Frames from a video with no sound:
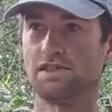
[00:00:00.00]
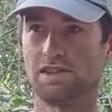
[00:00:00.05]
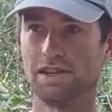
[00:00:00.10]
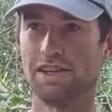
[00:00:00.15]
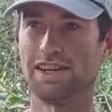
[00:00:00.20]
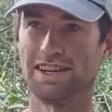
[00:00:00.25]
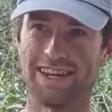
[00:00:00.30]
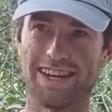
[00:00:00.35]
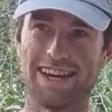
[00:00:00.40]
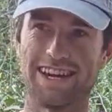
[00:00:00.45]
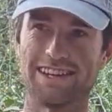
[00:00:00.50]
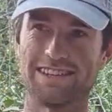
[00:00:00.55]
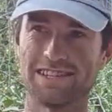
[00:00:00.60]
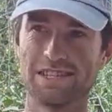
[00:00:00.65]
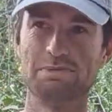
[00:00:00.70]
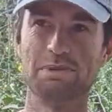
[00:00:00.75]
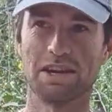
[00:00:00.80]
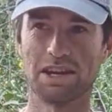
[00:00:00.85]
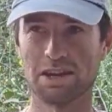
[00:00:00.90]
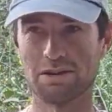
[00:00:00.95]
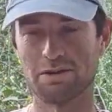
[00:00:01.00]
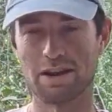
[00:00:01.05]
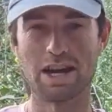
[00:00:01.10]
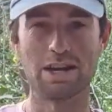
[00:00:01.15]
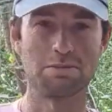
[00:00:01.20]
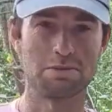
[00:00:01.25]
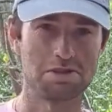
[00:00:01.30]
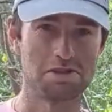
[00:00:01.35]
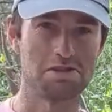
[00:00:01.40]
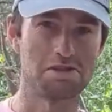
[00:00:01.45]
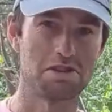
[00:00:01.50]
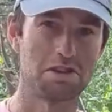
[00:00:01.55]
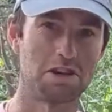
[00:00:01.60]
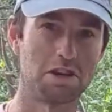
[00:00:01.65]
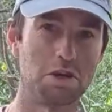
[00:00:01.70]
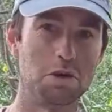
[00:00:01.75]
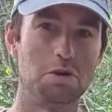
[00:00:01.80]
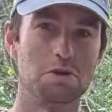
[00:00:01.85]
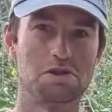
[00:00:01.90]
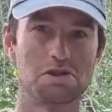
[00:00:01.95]
see it yet. Speaking of animals, there's a
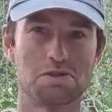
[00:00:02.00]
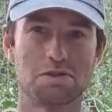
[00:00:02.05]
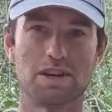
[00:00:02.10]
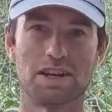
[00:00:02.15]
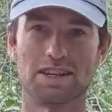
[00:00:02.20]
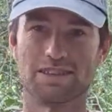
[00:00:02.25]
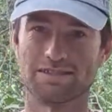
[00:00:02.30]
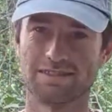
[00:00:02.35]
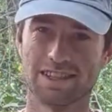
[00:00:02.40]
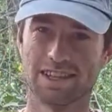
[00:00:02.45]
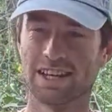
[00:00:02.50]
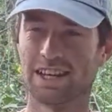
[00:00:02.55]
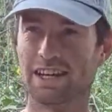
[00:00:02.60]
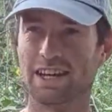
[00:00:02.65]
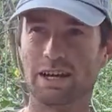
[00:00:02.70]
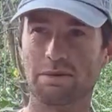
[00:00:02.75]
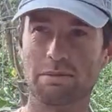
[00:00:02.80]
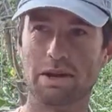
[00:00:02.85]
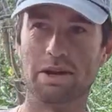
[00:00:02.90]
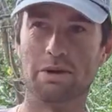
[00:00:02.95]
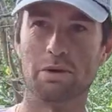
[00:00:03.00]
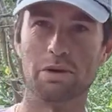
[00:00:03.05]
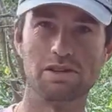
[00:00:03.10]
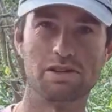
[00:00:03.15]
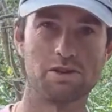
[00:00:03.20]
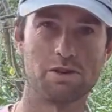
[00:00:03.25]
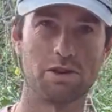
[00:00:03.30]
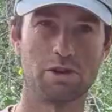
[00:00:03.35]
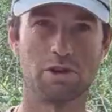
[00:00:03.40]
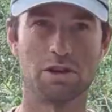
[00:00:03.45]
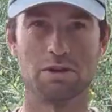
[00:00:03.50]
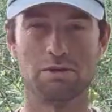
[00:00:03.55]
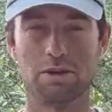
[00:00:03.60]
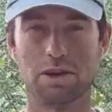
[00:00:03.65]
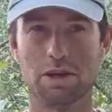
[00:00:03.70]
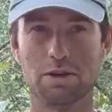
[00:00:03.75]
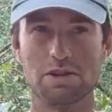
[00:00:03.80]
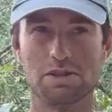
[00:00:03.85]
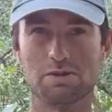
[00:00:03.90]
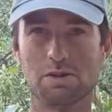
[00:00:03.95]
goose, right? It made noise earlier in the
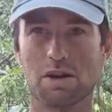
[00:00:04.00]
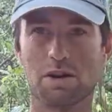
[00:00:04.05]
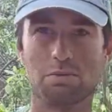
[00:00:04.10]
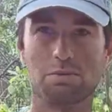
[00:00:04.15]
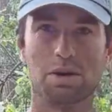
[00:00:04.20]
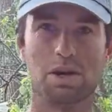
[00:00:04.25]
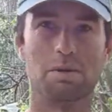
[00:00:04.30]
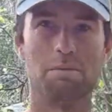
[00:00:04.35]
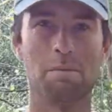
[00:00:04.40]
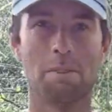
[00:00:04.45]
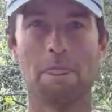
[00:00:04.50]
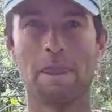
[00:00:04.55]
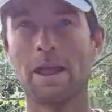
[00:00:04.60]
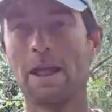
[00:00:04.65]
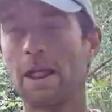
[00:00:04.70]
video as well, but